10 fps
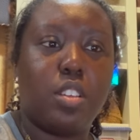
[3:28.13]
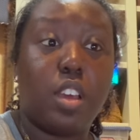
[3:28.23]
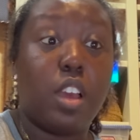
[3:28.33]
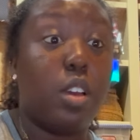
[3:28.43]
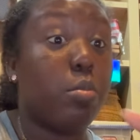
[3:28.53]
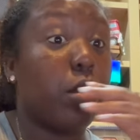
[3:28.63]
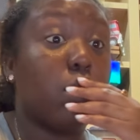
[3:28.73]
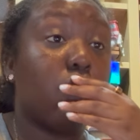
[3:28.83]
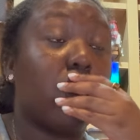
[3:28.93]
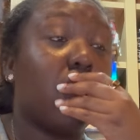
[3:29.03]
I hope
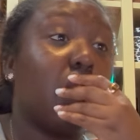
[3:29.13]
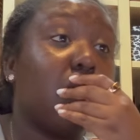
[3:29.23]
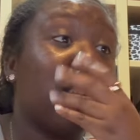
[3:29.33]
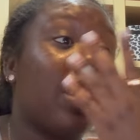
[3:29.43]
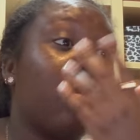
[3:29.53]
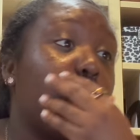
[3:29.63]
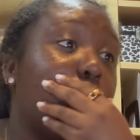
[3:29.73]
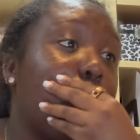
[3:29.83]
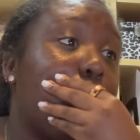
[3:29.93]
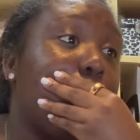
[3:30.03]
that's right, because that's what we're
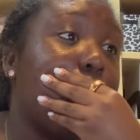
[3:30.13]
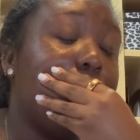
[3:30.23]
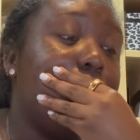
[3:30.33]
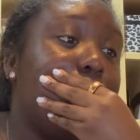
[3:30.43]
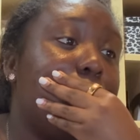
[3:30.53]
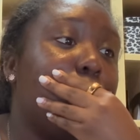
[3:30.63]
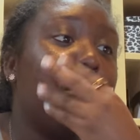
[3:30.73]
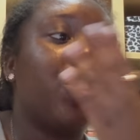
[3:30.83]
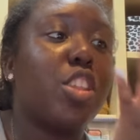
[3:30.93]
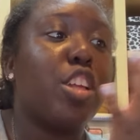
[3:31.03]
going with.
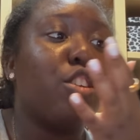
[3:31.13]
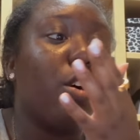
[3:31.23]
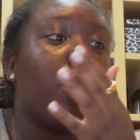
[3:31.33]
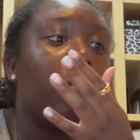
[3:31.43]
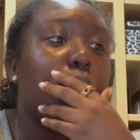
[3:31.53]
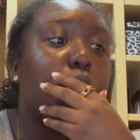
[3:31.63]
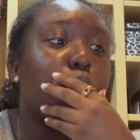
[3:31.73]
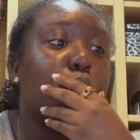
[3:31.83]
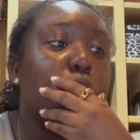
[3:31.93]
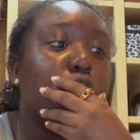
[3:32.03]
Which they don't.
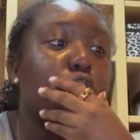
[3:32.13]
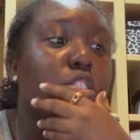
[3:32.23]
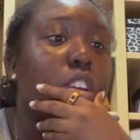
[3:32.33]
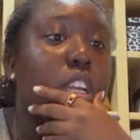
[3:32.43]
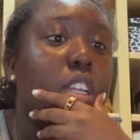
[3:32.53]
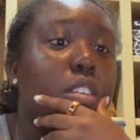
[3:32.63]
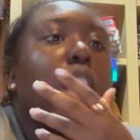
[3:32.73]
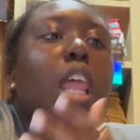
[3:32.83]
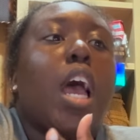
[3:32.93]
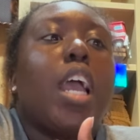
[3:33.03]
It's ring strain.
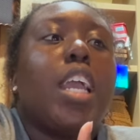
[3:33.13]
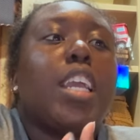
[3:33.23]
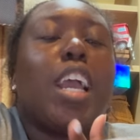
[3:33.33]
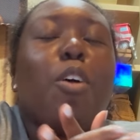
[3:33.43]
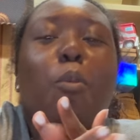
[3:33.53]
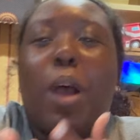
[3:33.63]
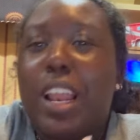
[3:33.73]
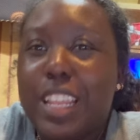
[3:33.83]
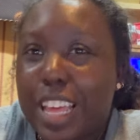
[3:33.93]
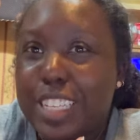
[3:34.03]
Like, why
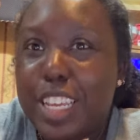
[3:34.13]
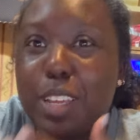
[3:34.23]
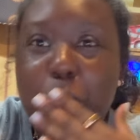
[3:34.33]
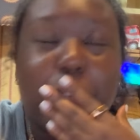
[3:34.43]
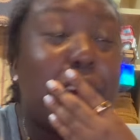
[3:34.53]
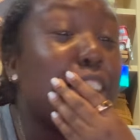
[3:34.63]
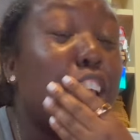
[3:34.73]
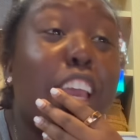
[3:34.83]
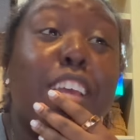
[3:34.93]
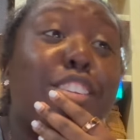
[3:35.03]
did that take
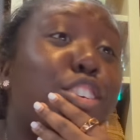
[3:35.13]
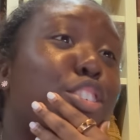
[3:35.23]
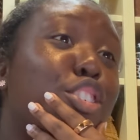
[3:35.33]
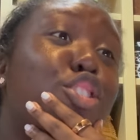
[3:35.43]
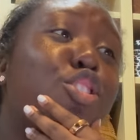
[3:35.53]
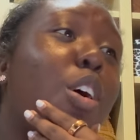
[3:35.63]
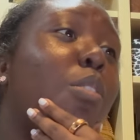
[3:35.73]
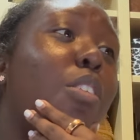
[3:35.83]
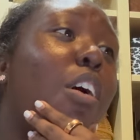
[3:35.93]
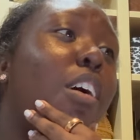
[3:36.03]
it took so
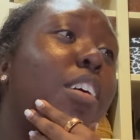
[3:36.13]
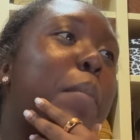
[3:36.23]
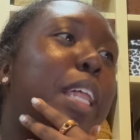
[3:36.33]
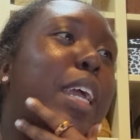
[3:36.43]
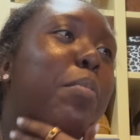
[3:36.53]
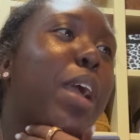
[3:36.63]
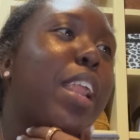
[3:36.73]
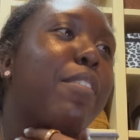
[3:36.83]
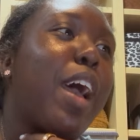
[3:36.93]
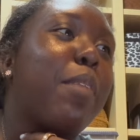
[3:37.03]
long. But like, I'm kind
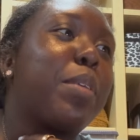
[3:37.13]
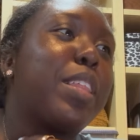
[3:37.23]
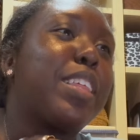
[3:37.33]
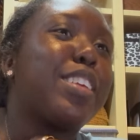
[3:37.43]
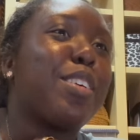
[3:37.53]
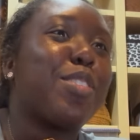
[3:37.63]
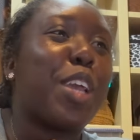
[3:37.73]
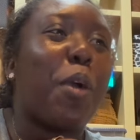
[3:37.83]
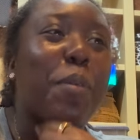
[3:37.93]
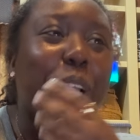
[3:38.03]
of happy because I was like,
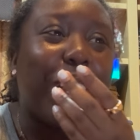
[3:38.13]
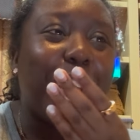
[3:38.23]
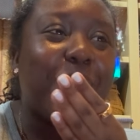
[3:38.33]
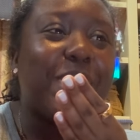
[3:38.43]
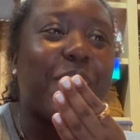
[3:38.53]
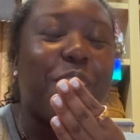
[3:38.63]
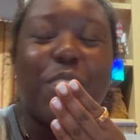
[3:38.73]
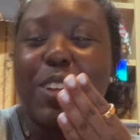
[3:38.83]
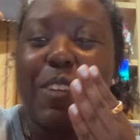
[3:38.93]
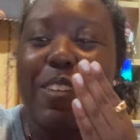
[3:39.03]
oh my gosh, I
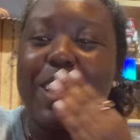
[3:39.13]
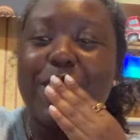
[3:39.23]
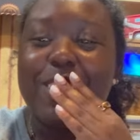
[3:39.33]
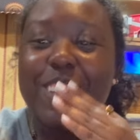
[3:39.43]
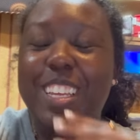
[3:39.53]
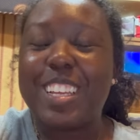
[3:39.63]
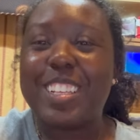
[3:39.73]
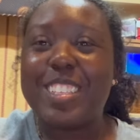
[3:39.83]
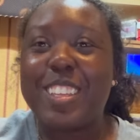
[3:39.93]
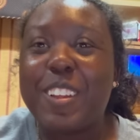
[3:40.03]
worked my way through this.